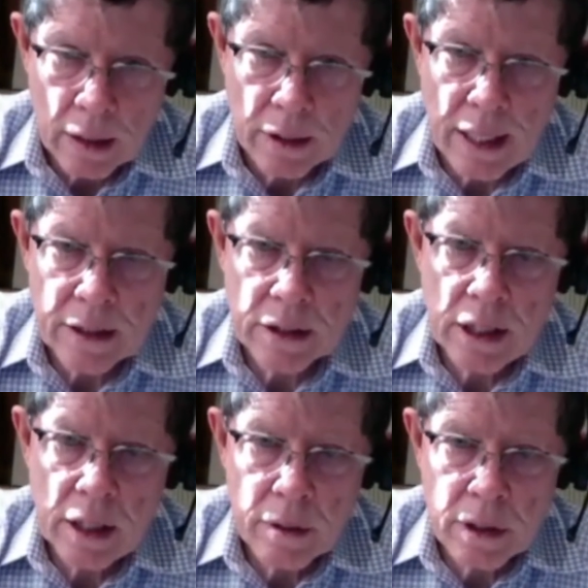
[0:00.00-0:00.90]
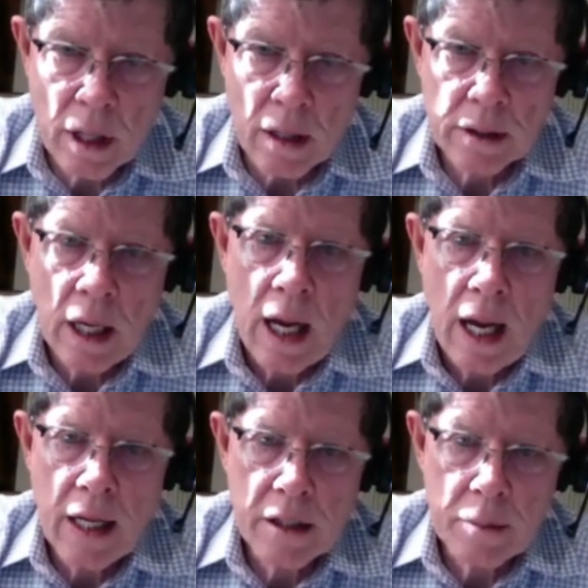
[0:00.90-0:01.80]
So that's the secret sauce
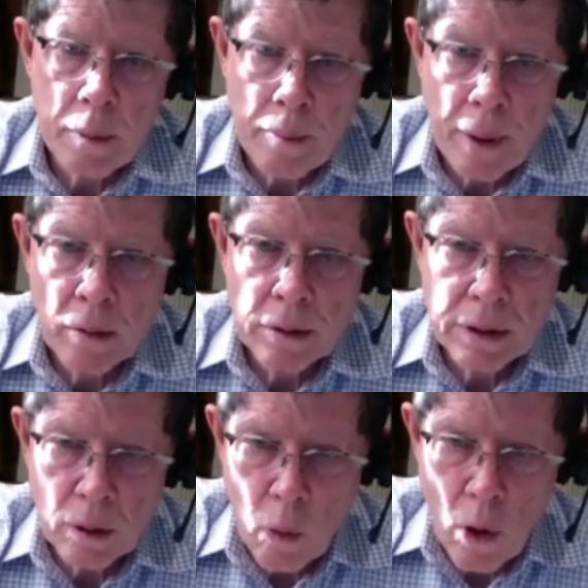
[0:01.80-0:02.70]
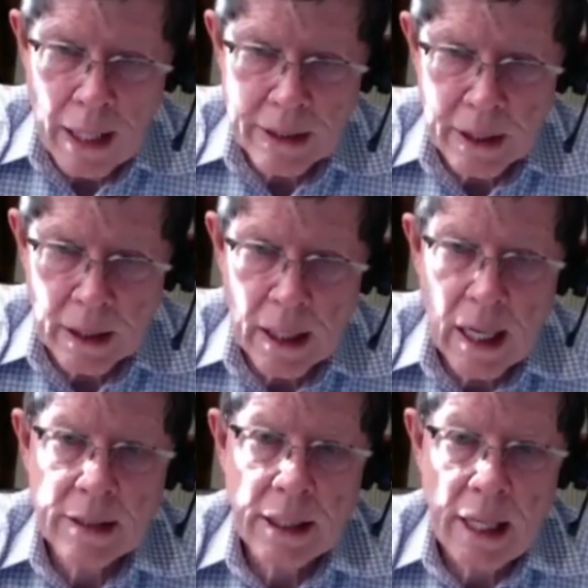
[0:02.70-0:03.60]
is to propose the question that
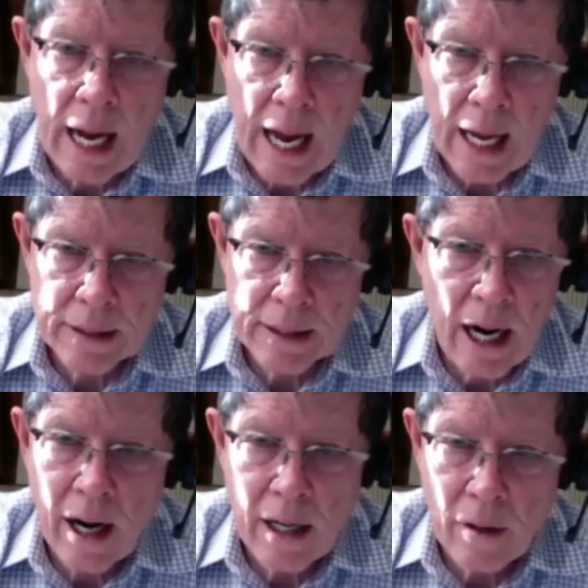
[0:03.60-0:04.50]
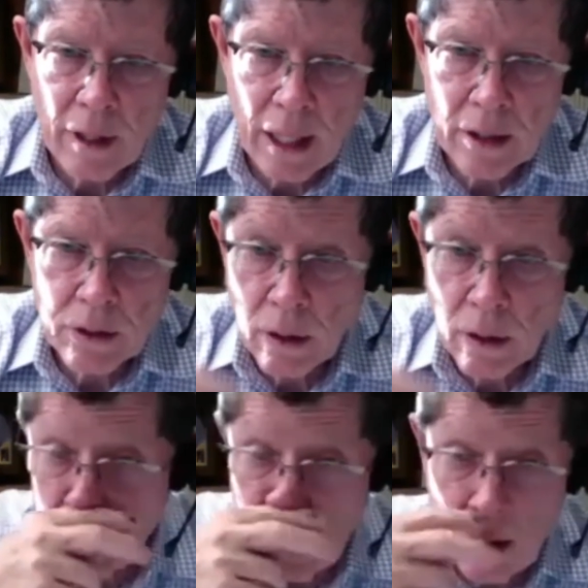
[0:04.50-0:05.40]
I should ask, and I already know the answer,
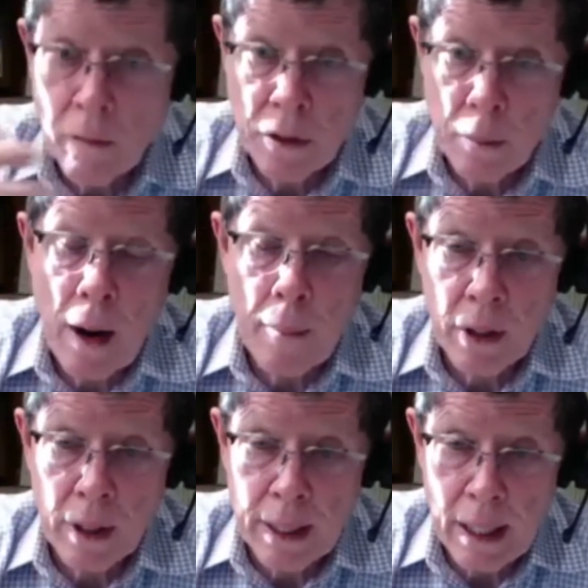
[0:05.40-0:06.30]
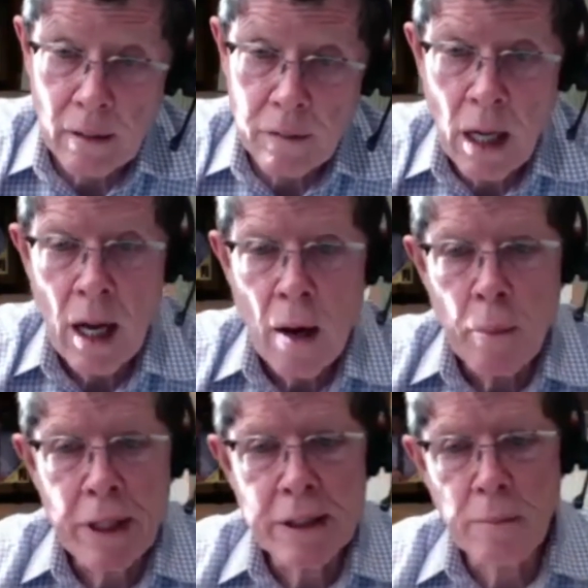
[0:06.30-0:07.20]
or you know that you're probably going to give,
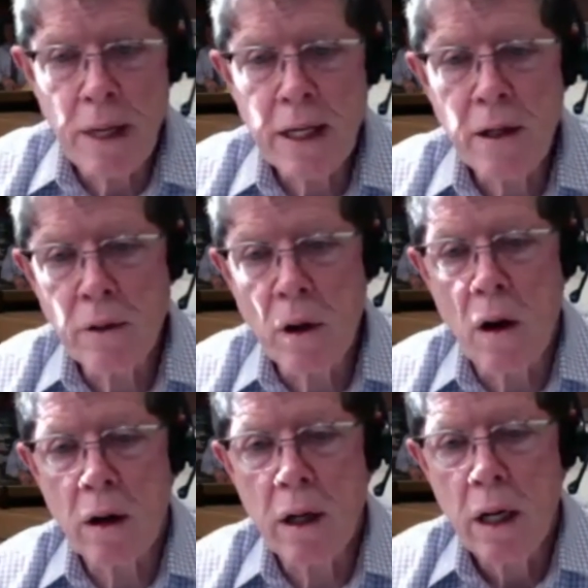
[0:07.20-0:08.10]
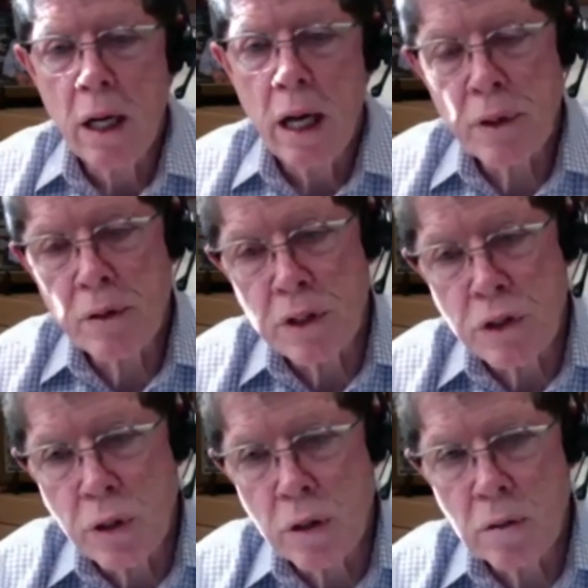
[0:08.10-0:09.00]
but it's to make you talk so
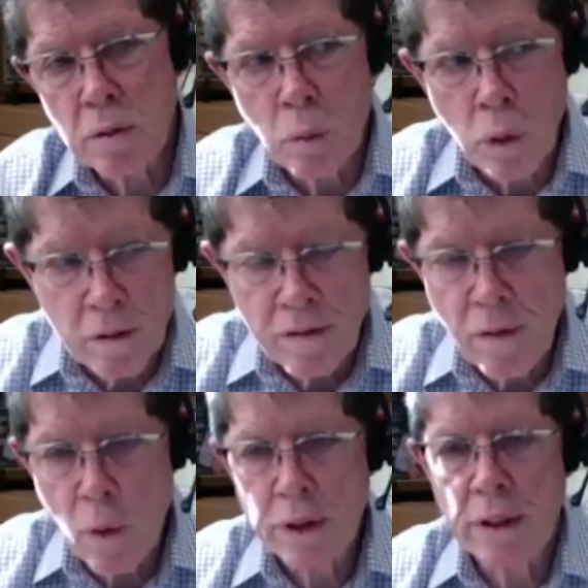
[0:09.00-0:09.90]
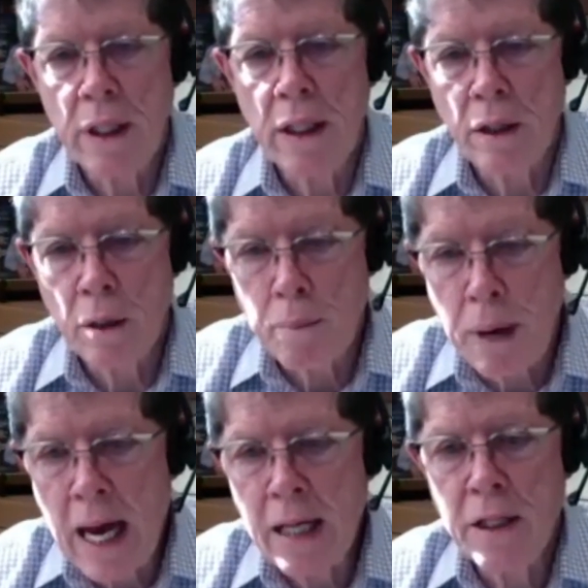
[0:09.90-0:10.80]
that you're reinforcing the
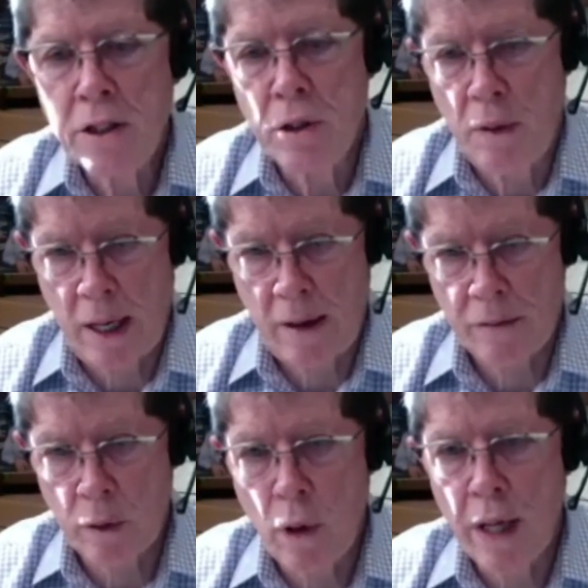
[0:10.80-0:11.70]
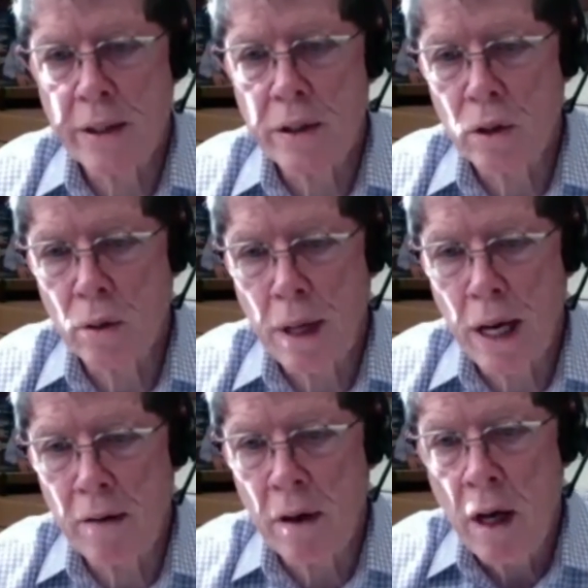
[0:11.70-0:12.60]
pain that you have. So questions are
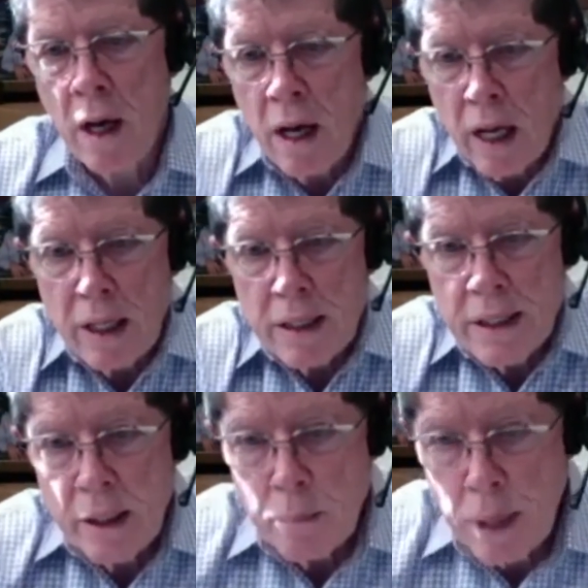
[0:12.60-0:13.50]
about eliciting